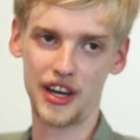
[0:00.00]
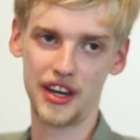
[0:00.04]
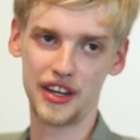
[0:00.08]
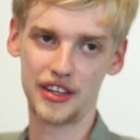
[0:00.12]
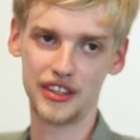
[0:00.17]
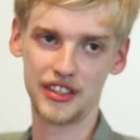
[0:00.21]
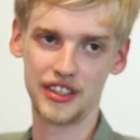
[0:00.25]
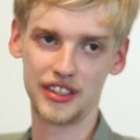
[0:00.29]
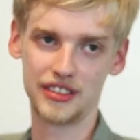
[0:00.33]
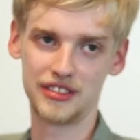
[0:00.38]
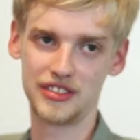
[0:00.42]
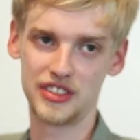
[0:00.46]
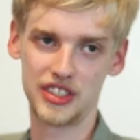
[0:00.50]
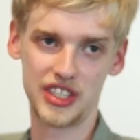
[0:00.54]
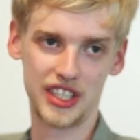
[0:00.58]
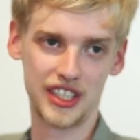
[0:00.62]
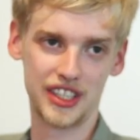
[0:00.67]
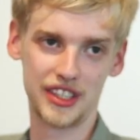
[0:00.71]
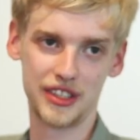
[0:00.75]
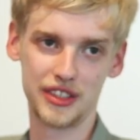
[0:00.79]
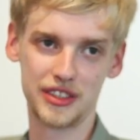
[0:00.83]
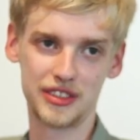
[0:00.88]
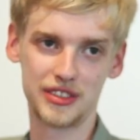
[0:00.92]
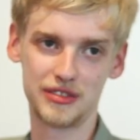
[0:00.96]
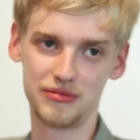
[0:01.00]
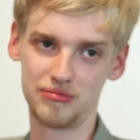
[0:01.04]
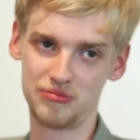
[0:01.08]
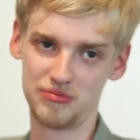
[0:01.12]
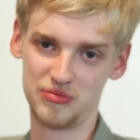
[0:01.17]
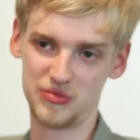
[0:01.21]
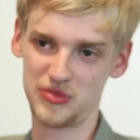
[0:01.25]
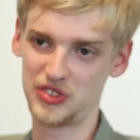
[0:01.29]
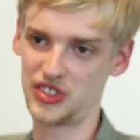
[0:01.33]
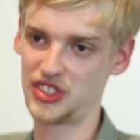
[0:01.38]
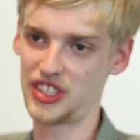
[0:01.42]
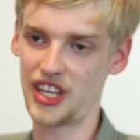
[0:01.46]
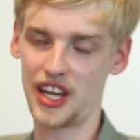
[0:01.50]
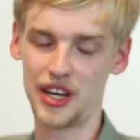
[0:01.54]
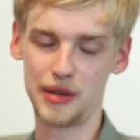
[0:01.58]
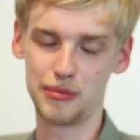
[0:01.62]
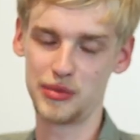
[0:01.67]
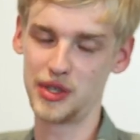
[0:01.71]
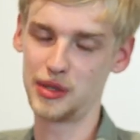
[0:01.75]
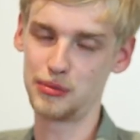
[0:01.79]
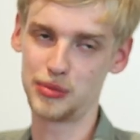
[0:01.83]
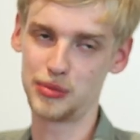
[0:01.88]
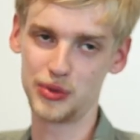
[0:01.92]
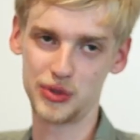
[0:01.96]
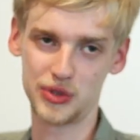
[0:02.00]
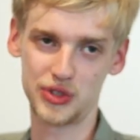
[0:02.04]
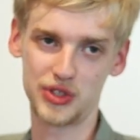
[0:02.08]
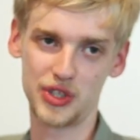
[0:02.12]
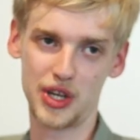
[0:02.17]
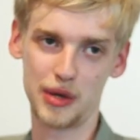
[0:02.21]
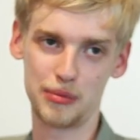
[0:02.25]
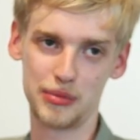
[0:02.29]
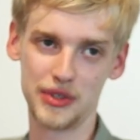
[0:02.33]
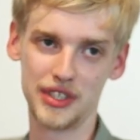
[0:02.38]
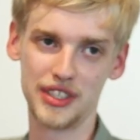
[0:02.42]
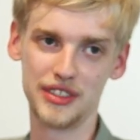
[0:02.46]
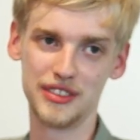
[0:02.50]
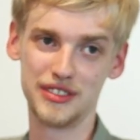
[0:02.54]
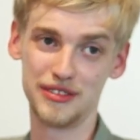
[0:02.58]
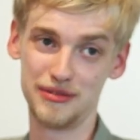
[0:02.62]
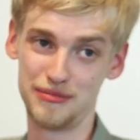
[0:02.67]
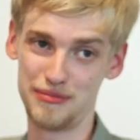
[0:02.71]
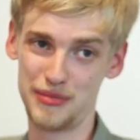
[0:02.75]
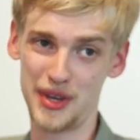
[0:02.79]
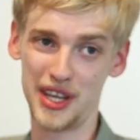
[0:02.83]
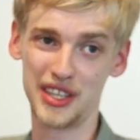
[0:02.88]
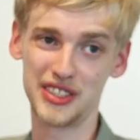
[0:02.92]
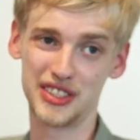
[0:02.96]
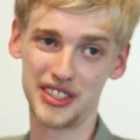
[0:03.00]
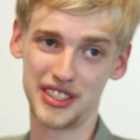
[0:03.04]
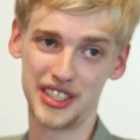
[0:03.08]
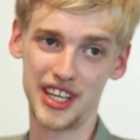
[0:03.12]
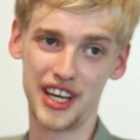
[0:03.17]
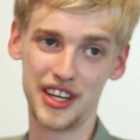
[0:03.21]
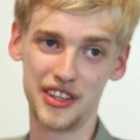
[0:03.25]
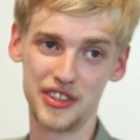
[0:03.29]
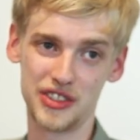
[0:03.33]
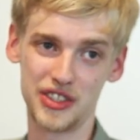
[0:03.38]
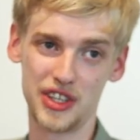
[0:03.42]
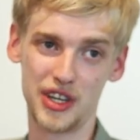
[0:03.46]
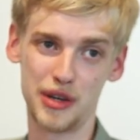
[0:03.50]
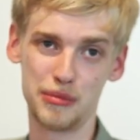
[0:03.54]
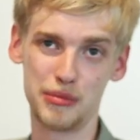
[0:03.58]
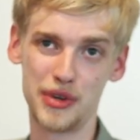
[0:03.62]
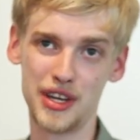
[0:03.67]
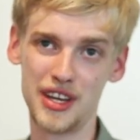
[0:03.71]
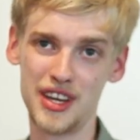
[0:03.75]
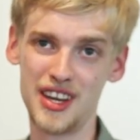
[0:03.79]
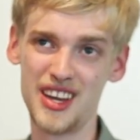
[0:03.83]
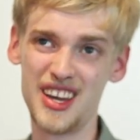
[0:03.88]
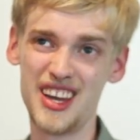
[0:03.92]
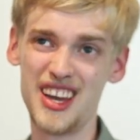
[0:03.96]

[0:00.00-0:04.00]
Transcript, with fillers: behind a till, scanning people's shopping, basic kind of job.